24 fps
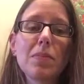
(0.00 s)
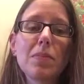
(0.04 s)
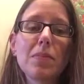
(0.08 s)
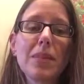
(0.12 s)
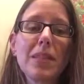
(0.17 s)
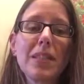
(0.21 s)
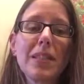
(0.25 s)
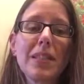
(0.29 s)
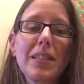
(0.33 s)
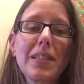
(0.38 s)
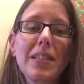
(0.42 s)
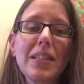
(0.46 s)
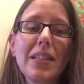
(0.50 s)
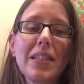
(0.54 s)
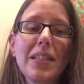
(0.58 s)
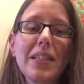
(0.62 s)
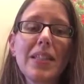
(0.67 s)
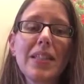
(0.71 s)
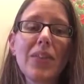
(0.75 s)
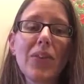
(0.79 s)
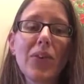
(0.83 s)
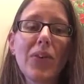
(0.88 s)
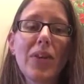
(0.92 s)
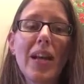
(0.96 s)
But
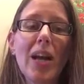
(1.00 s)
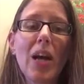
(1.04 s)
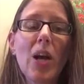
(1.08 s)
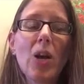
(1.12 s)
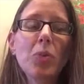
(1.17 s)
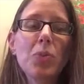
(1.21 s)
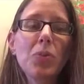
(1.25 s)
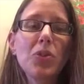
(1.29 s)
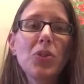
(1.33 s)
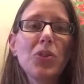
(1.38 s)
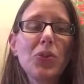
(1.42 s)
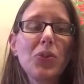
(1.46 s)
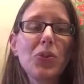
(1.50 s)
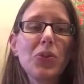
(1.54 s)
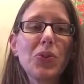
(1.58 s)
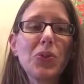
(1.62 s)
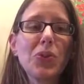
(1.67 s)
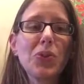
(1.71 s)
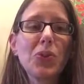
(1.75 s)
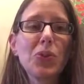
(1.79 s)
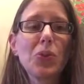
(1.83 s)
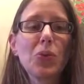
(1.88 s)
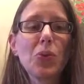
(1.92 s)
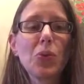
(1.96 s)
it helps you
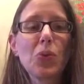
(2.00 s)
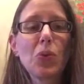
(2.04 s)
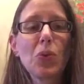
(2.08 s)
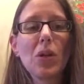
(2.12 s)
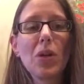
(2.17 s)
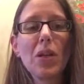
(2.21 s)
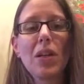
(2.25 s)
to